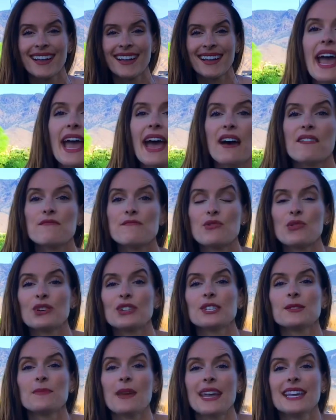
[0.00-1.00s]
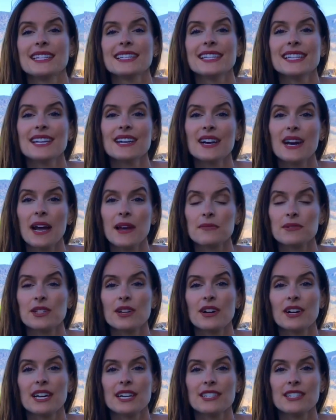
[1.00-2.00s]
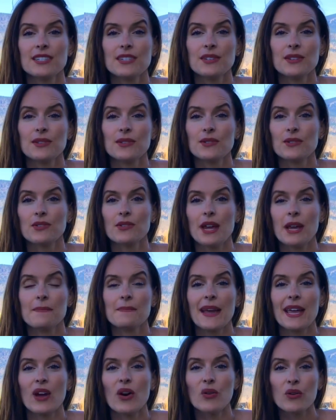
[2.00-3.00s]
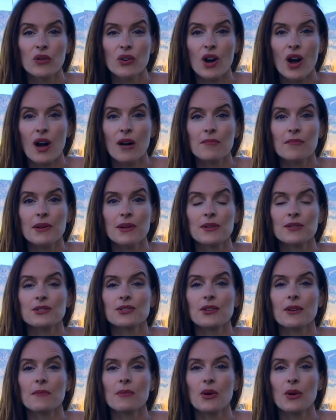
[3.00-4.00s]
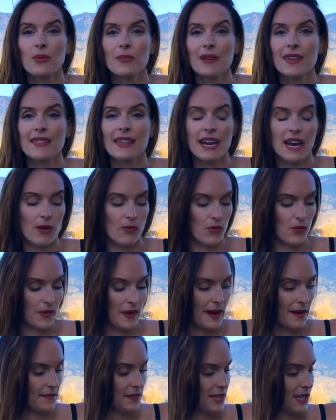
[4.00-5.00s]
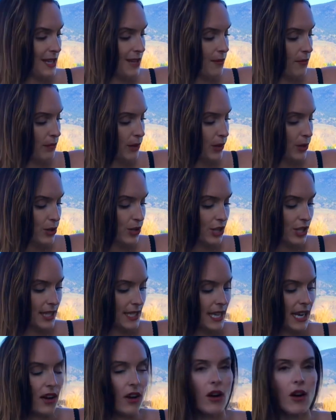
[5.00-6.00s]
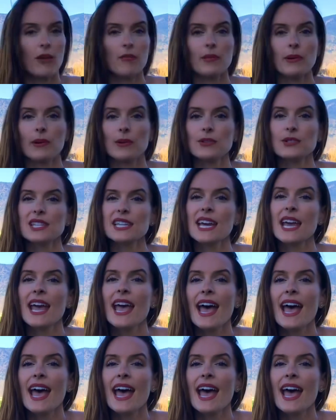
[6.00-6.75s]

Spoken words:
I have more space here. I'm starting to create my own compost, so I'm hoping that I won't have to keep purchasing compost